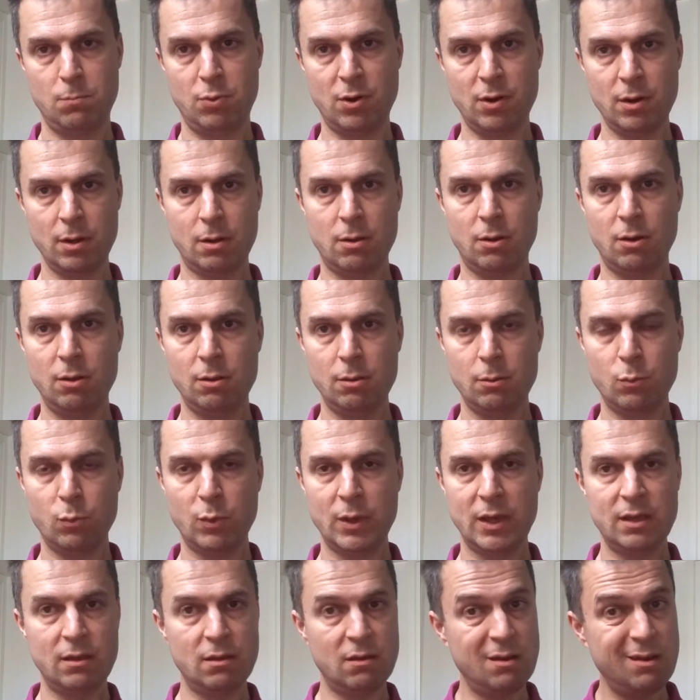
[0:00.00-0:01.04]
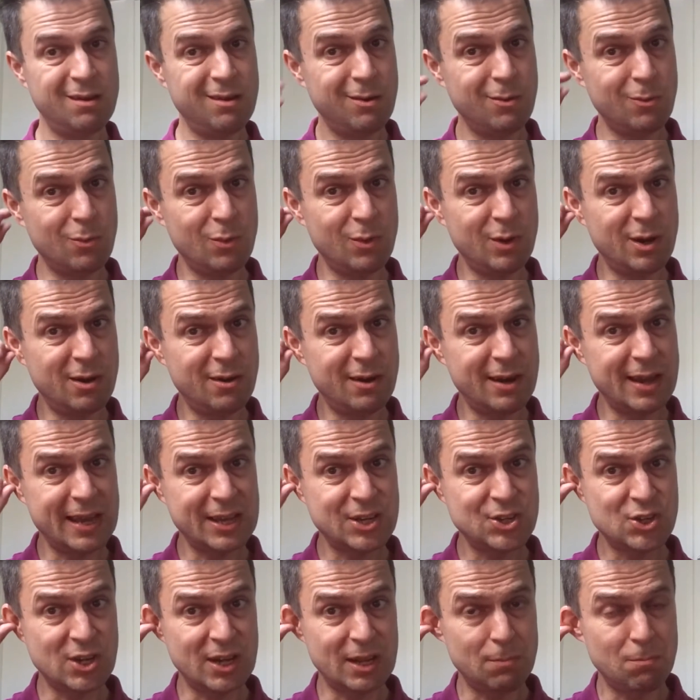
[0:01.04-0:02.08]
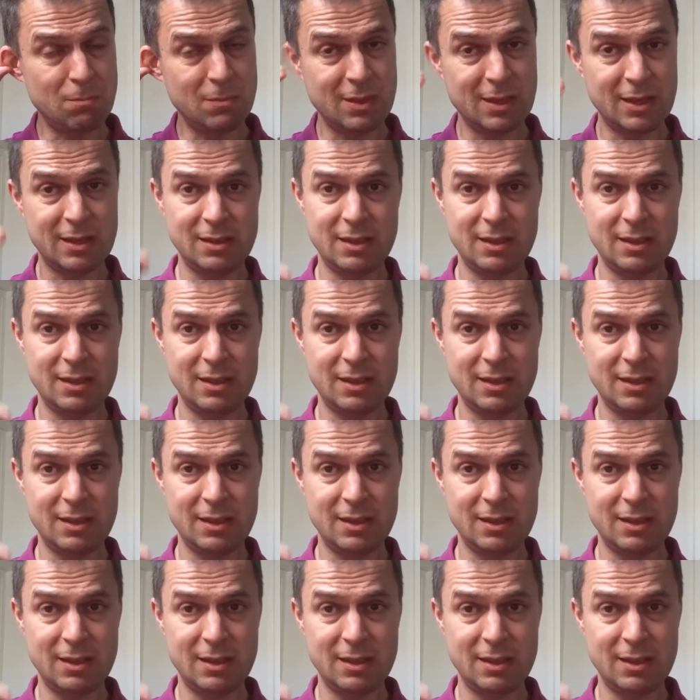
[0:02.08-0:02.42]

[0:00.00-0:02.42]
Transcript: protocol, we're actually,